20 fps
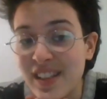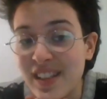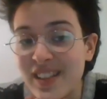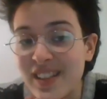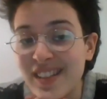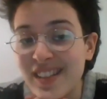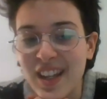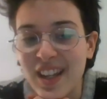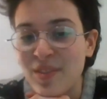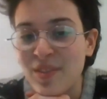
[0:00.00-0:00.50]

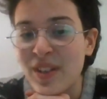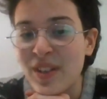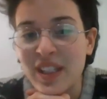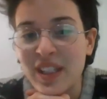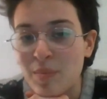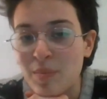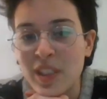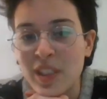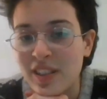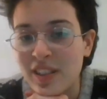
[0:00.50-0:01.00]
and I
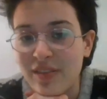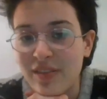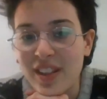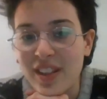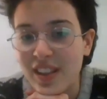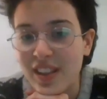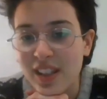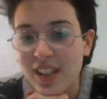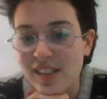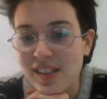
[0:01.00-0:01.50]
really believe
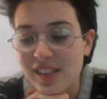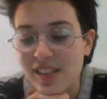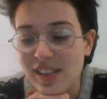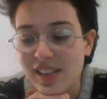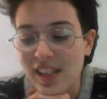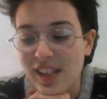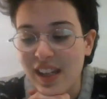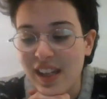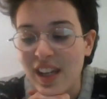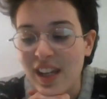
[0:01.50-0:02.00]
that
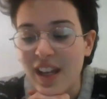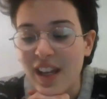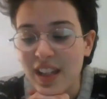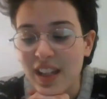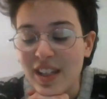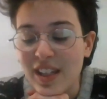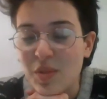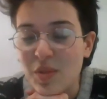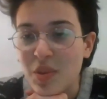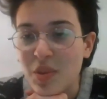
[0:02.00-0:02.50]

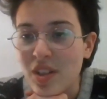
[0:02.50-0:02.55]
that's